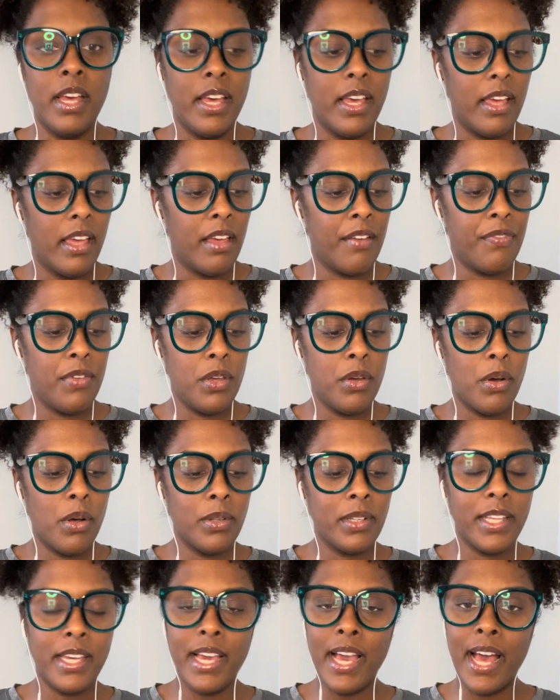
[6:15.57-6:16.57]
if you
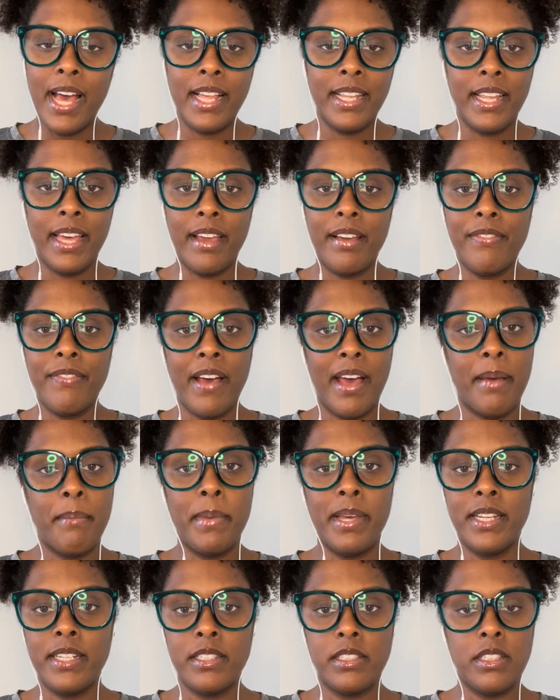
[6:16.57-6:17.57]
only got like 5
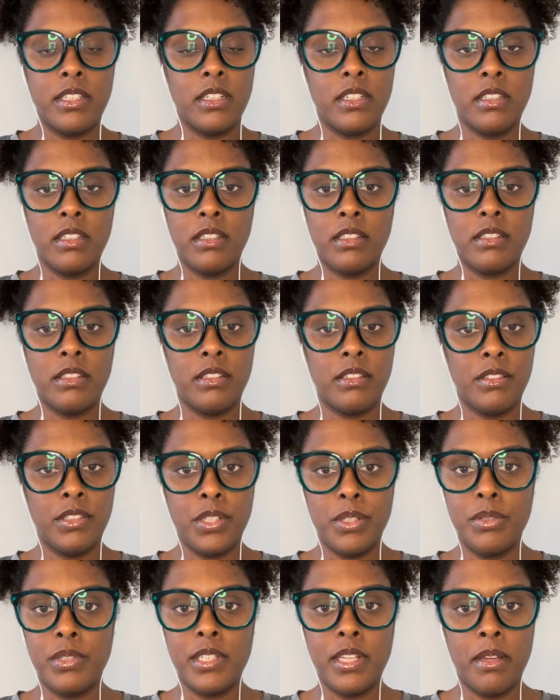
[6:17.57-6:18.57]
minutes to
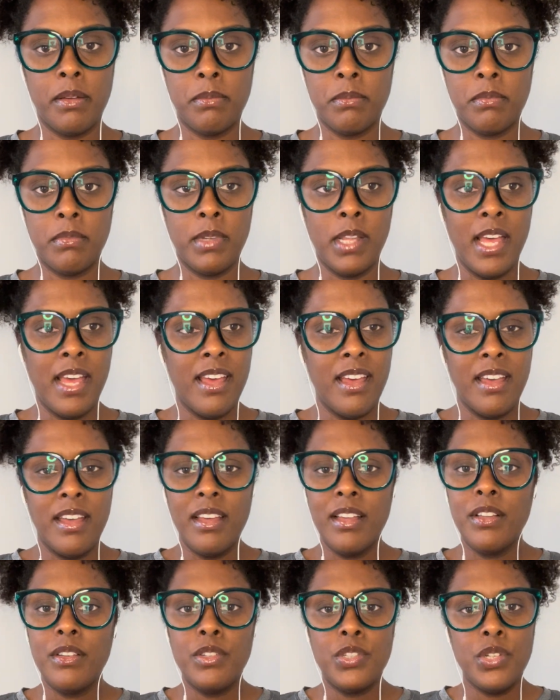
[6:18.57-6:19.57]
do something,
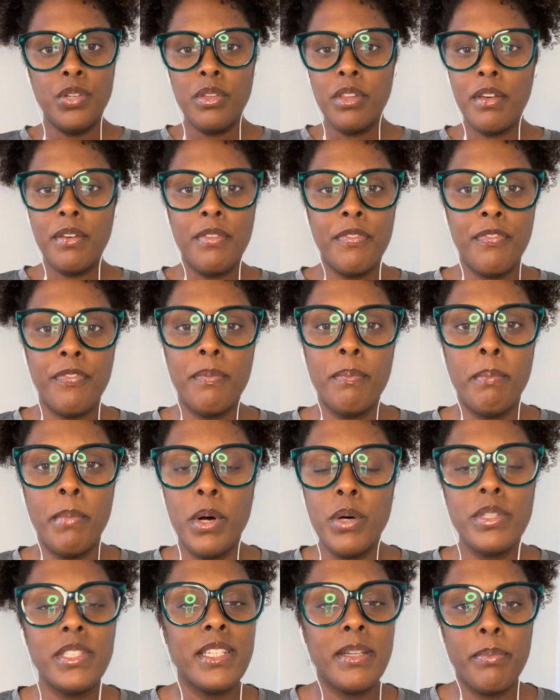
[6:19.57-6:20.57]
do the
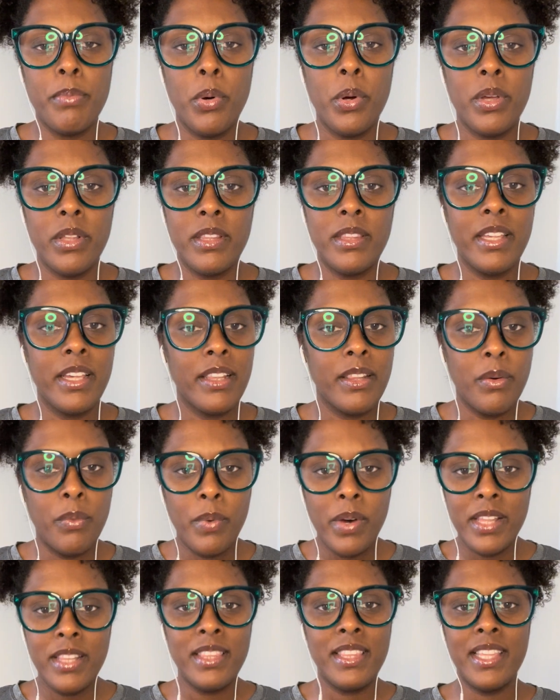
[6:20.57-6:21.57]
most important thing, the
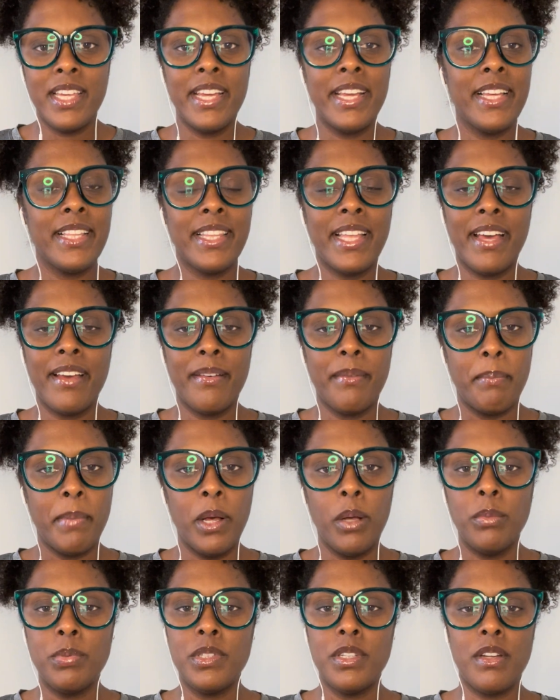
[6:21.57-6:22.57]
one thing that
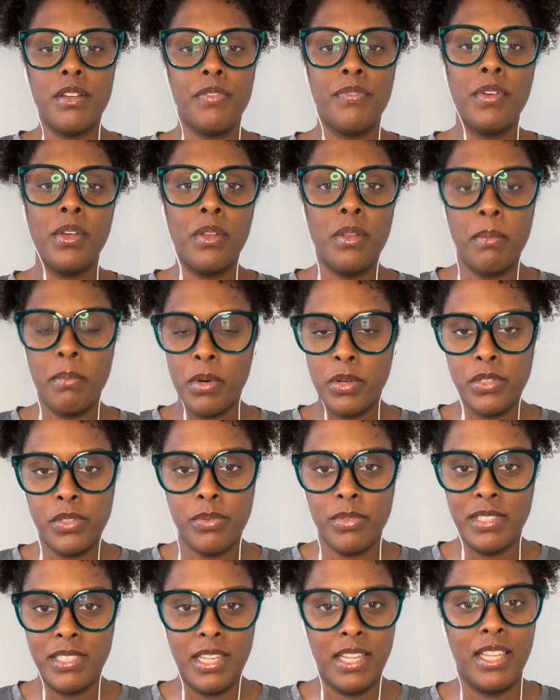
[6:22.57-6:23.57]
helps you to feel the most
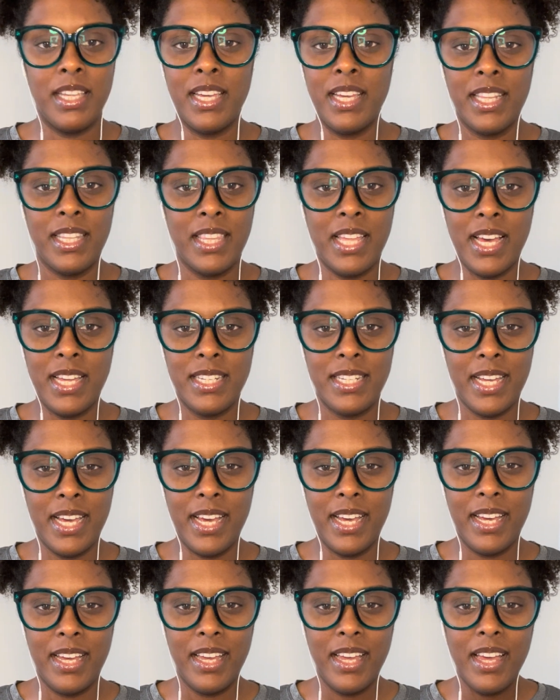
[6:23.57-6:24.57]
resilient that
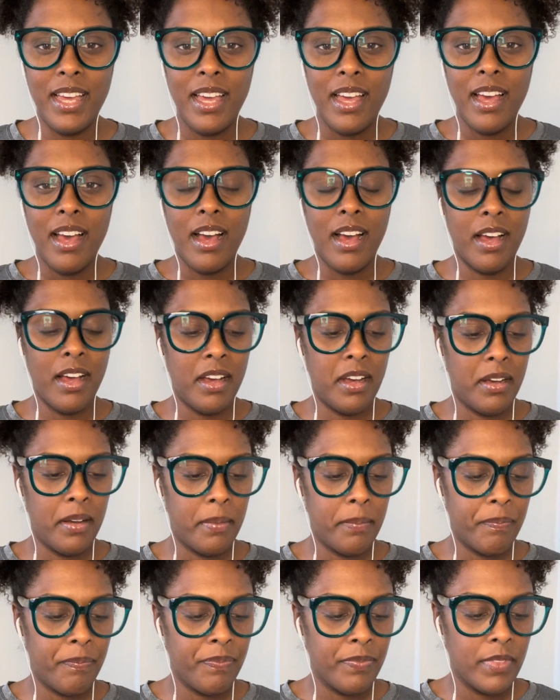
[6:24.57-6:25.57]
day.
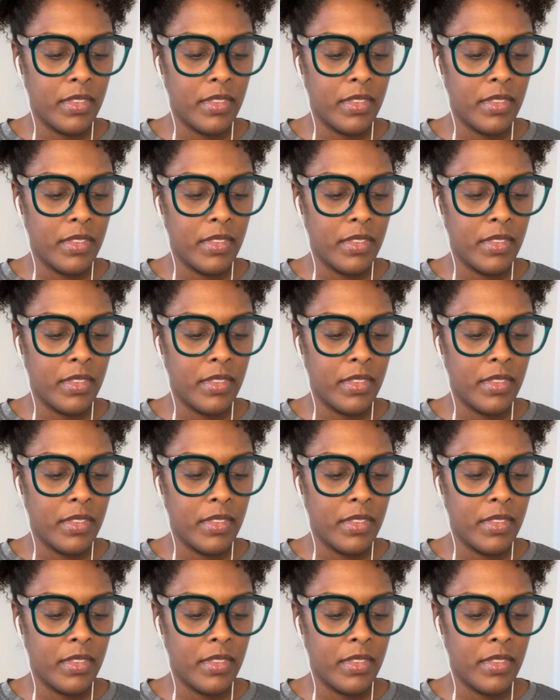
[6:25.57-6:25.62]
And